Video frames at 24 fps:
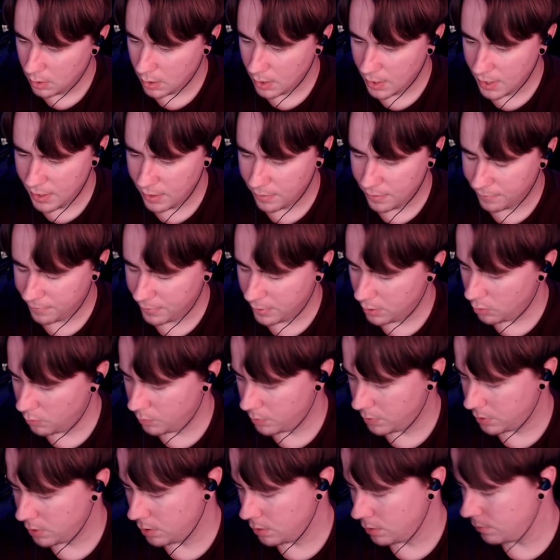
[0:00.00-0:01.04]
I had a friend
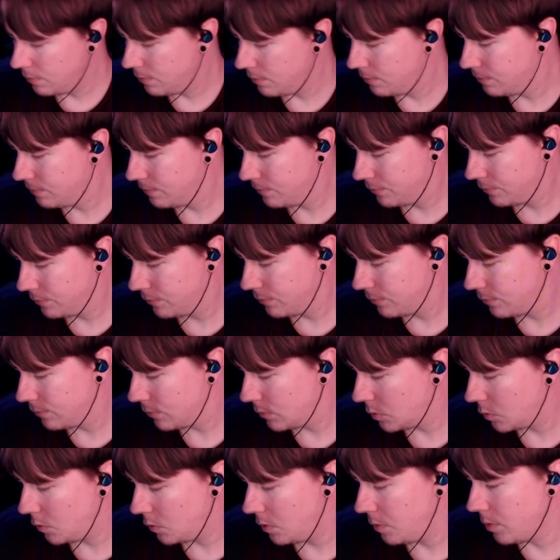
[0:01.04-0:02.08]
open
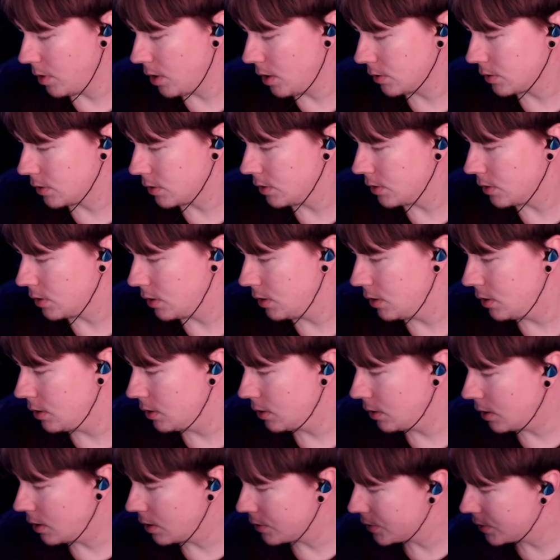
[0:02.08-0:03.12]
3 boxes and he didn't
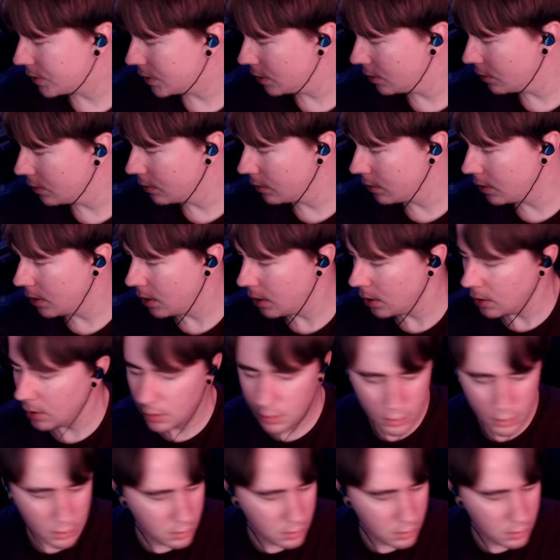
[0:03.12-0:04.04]
get a single